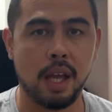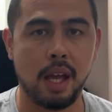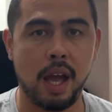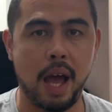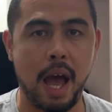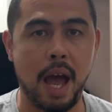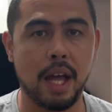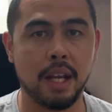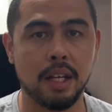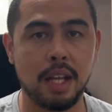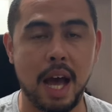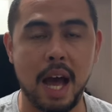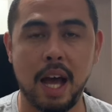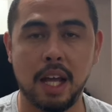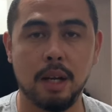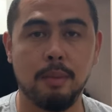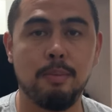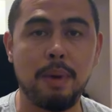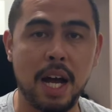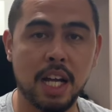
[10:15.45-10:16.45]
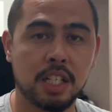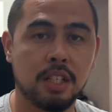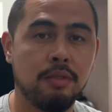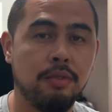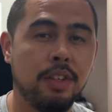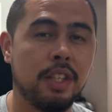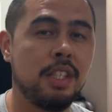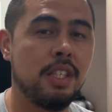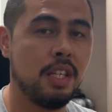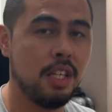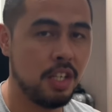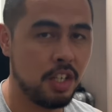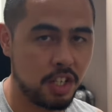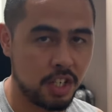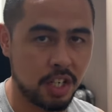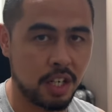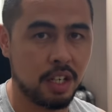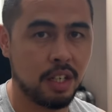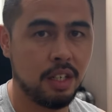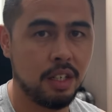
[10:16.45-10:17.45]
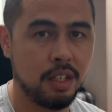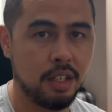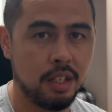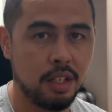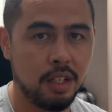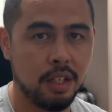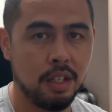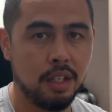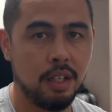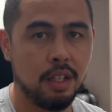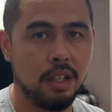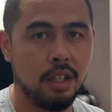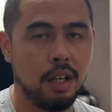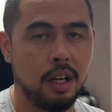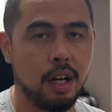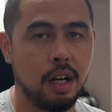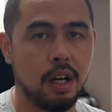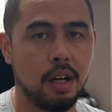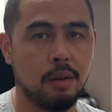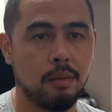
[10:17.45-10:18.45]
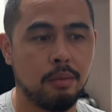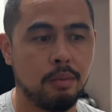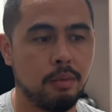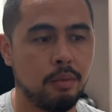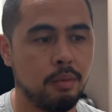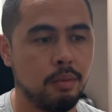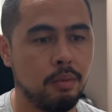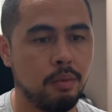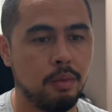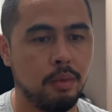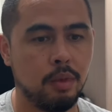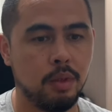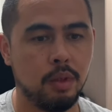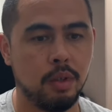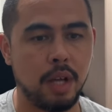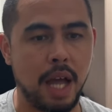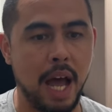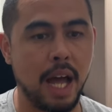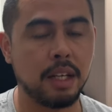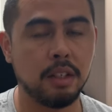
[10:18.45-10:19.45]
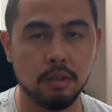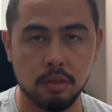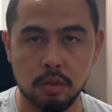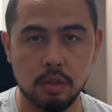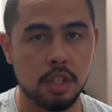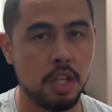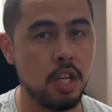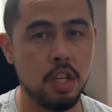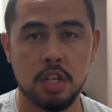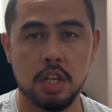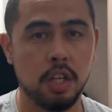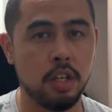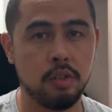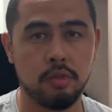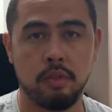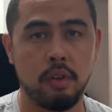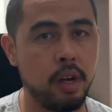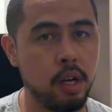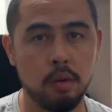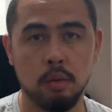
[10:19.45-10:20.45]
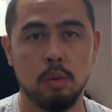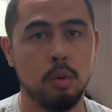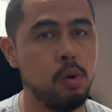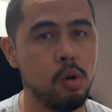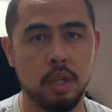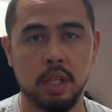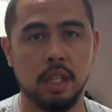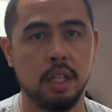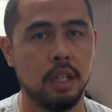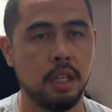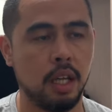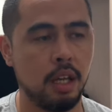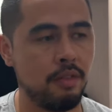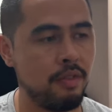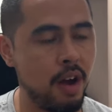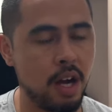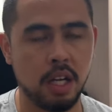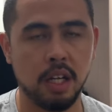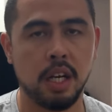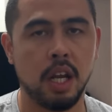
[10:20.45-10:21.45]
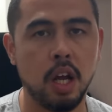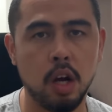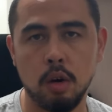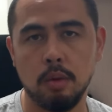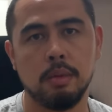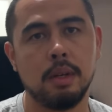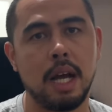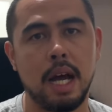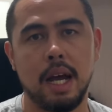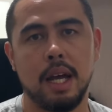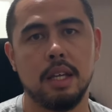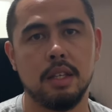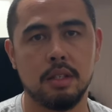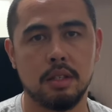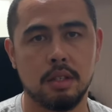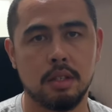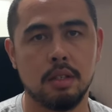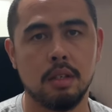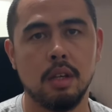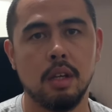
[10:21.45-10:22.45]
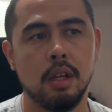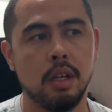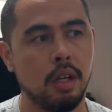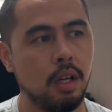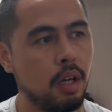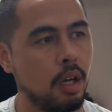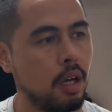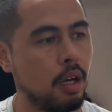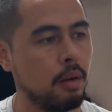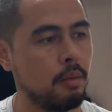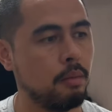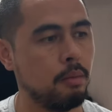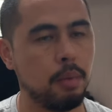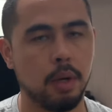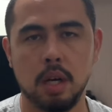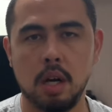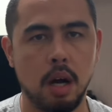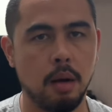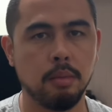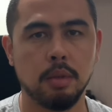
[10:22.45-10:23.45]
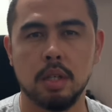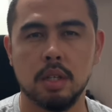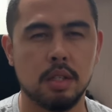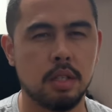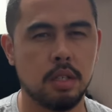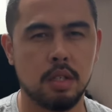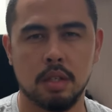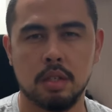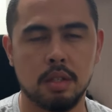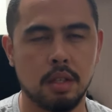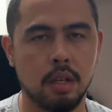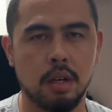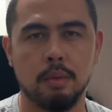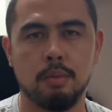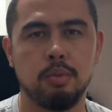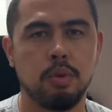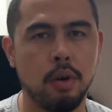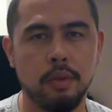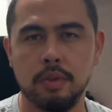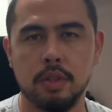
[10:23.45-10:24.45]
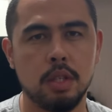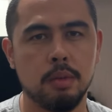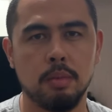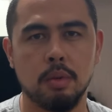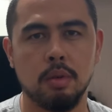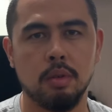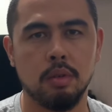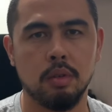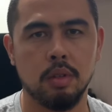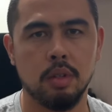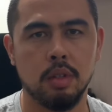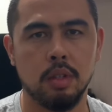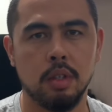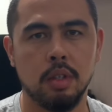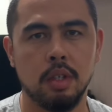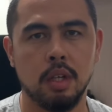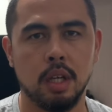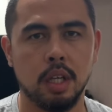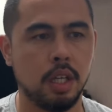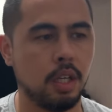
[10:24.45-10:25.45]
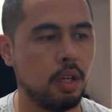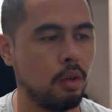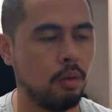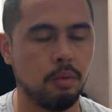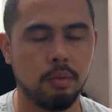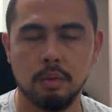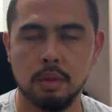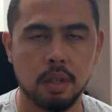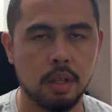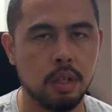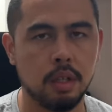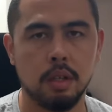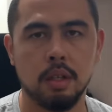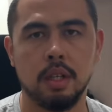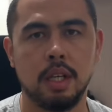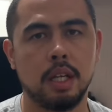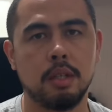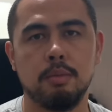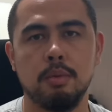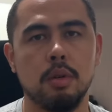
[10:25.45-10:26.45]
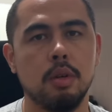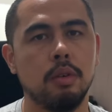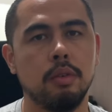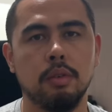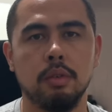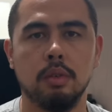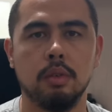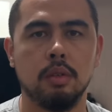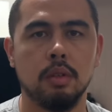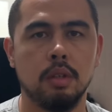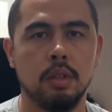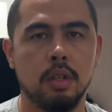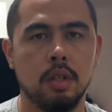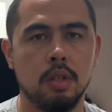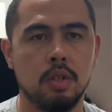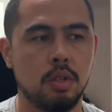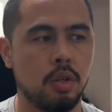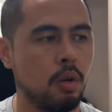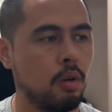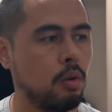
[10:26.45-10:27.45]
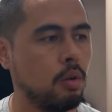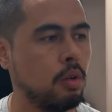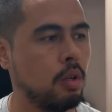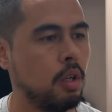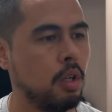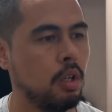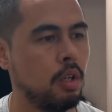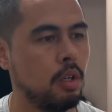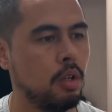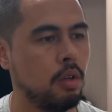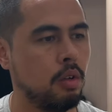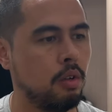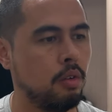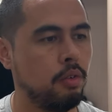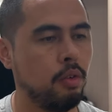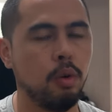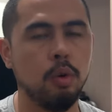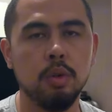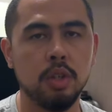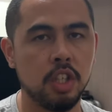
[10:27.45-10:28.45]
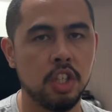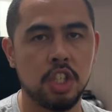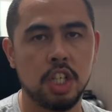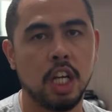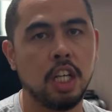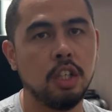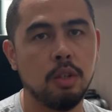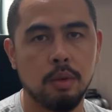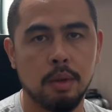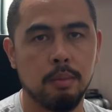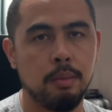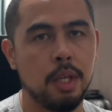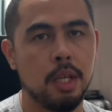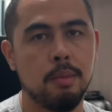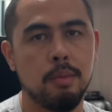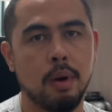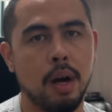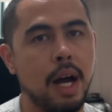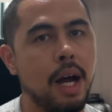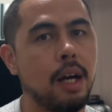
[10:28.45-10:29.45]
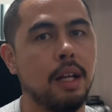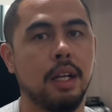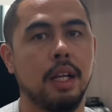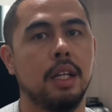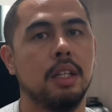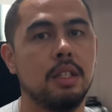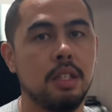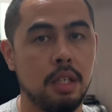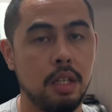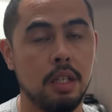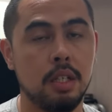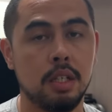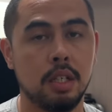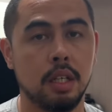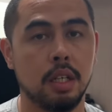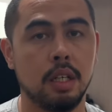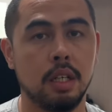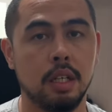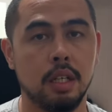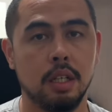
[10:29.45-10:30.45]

and I had a passion for teaching, and teaching is very rewarding. If I could help guys become consistent and profitable, you know, that's beautiful. So for all the genuine people out there teaching,